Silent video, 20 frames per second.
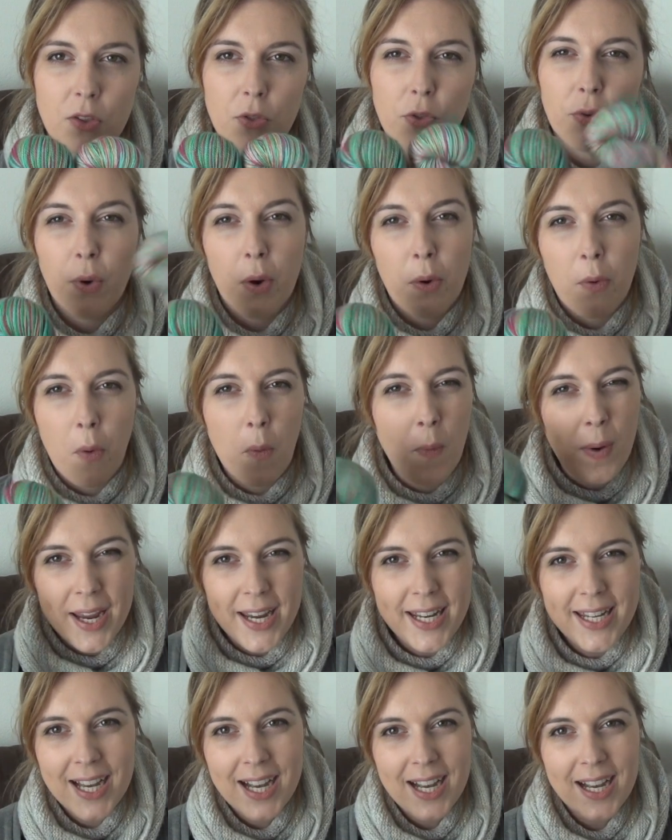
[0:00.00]
throw
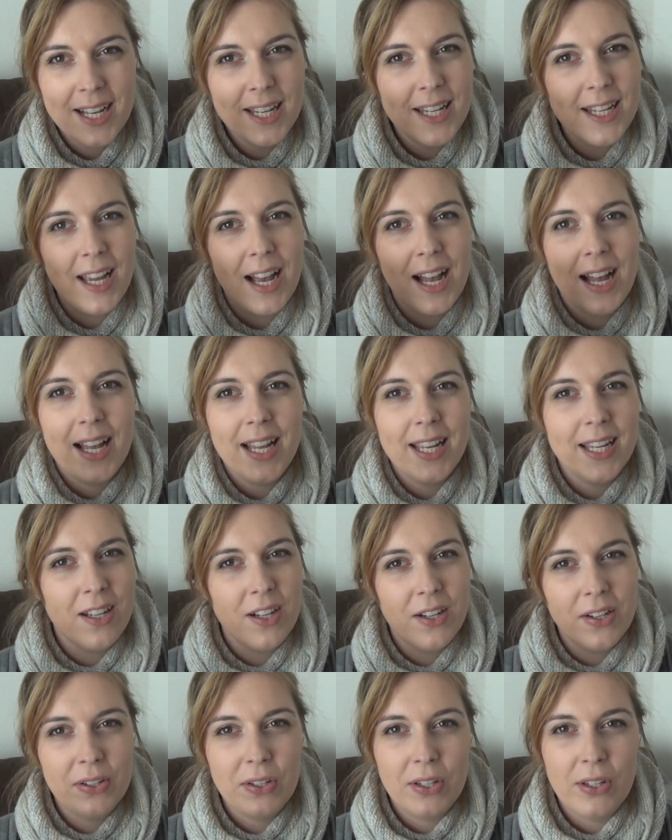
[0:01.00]
away dye. I
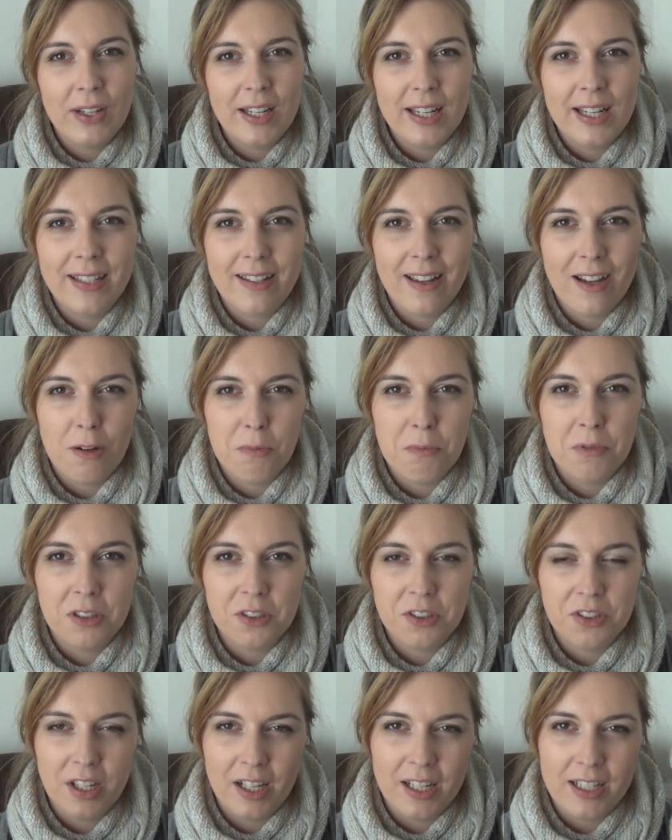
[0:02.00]
calculate how
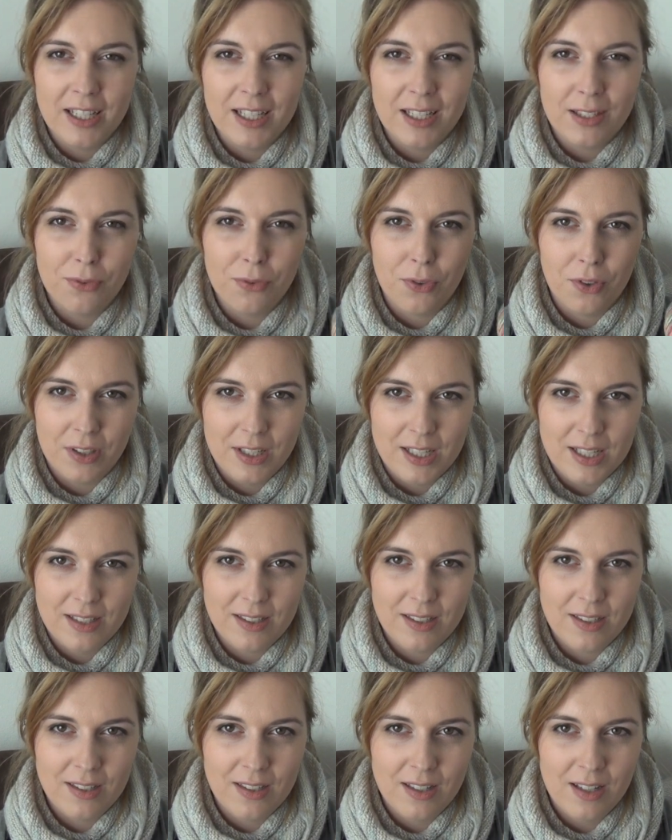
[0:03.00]
much I need for
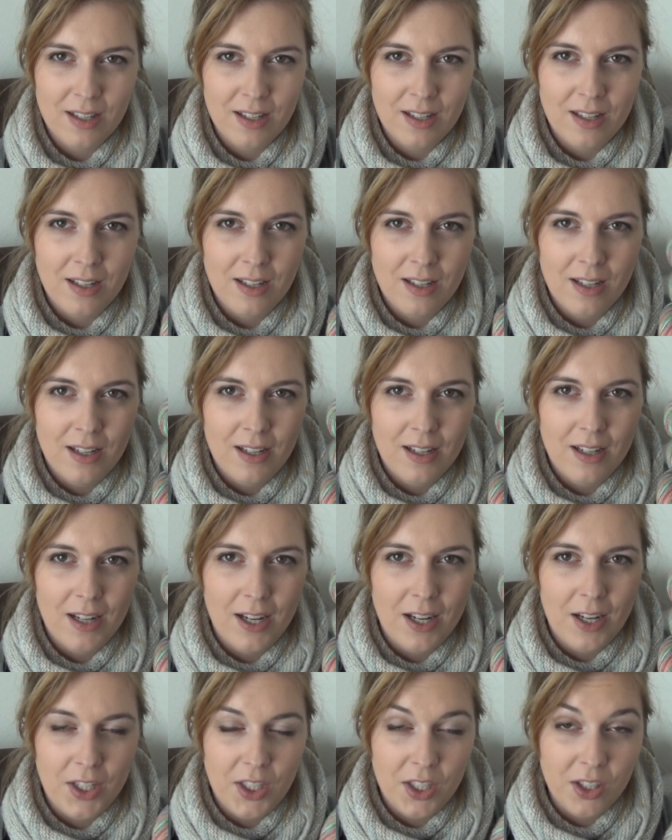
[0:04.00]
this
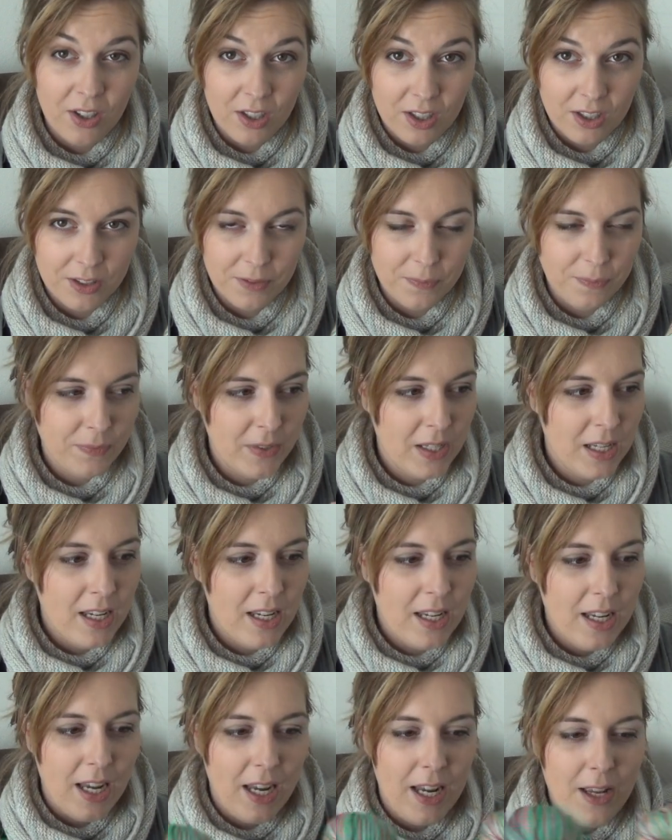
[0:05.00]
yarn.
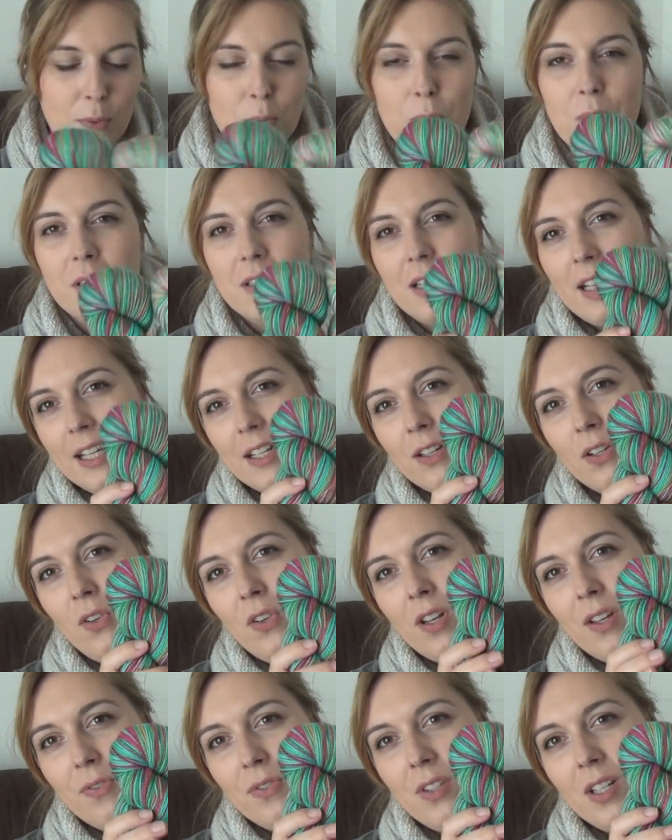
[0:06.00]
And what I
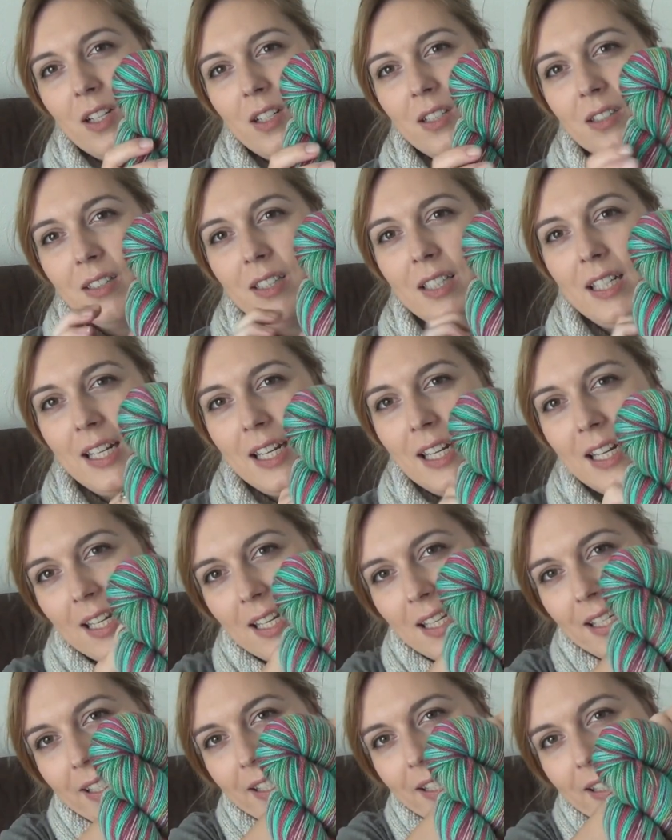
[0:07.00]
could have done
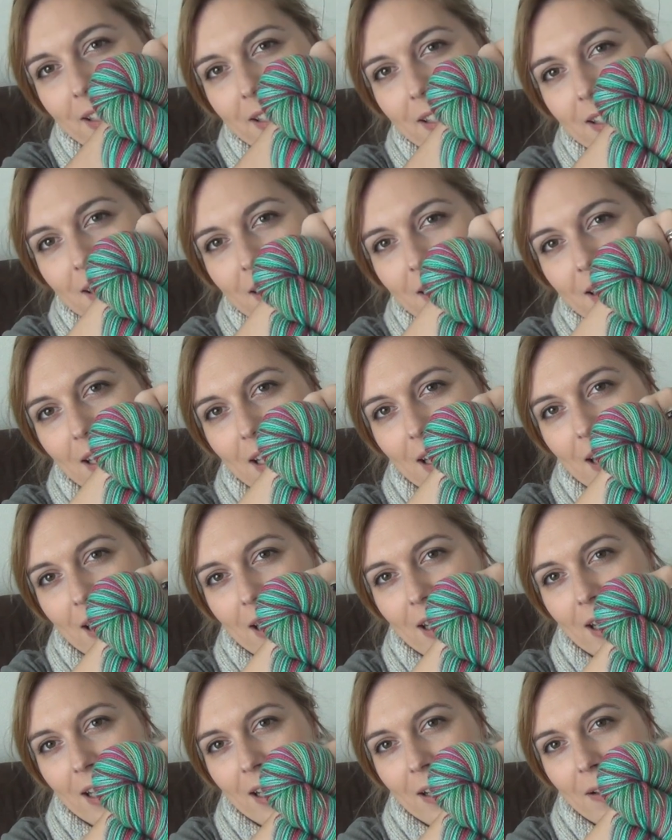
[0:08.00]
is
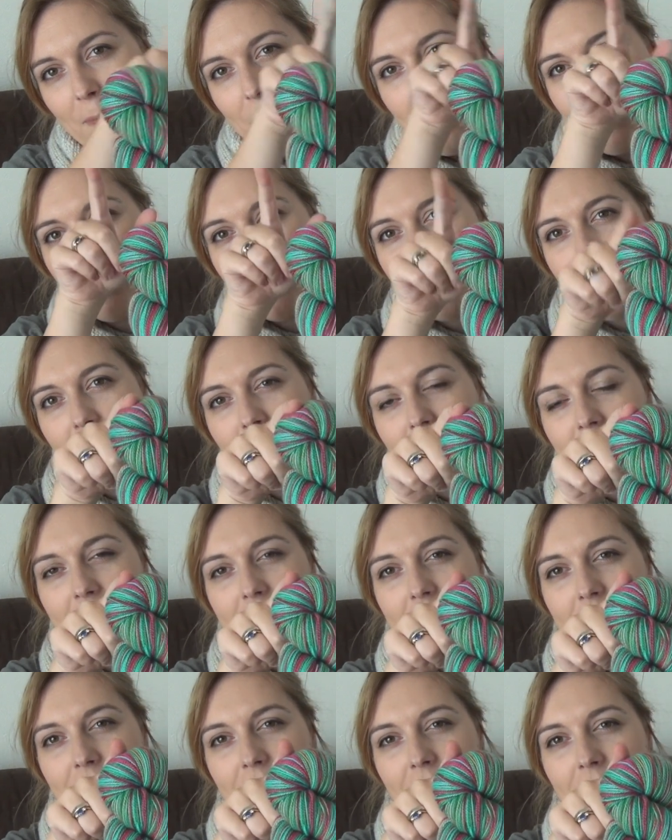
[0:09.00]
dye
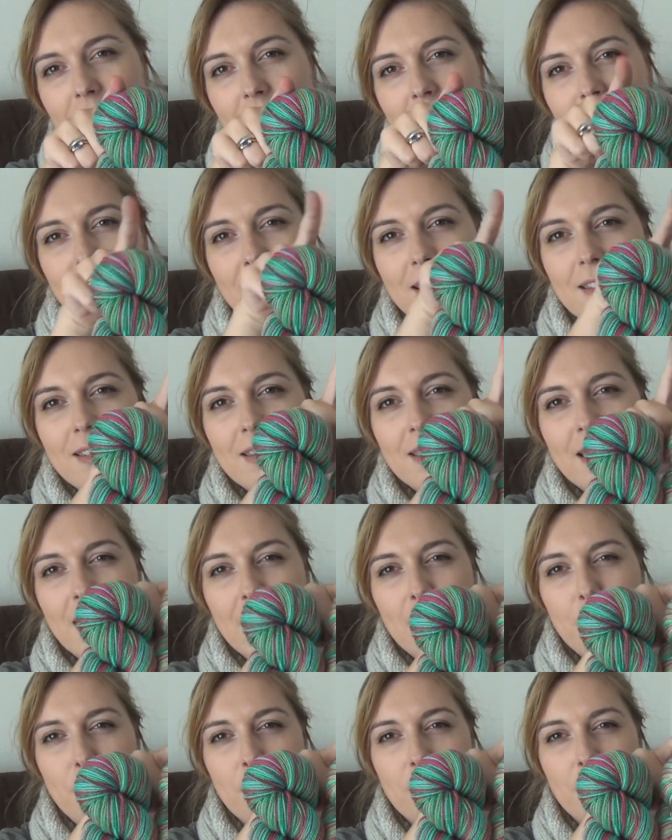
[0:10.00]
this in the
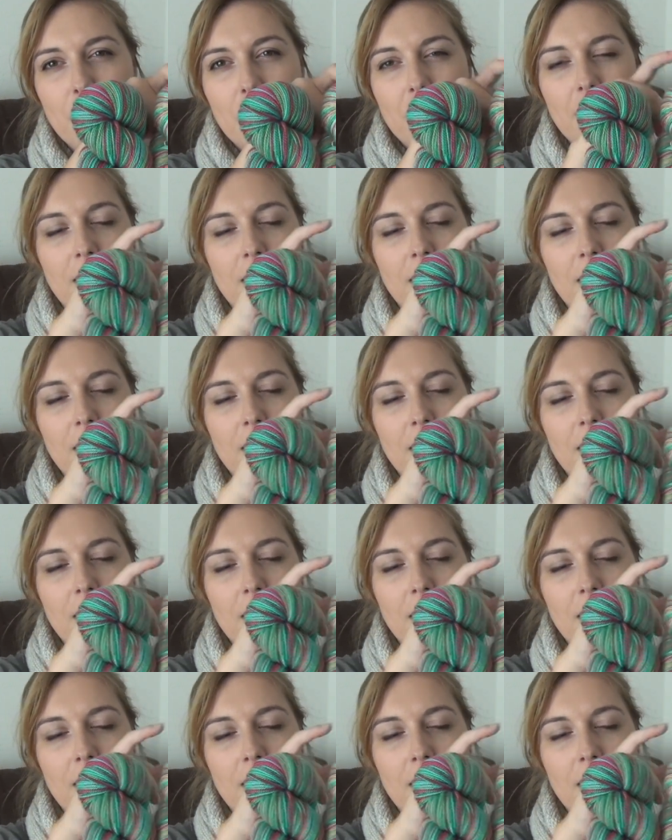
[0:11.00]
same,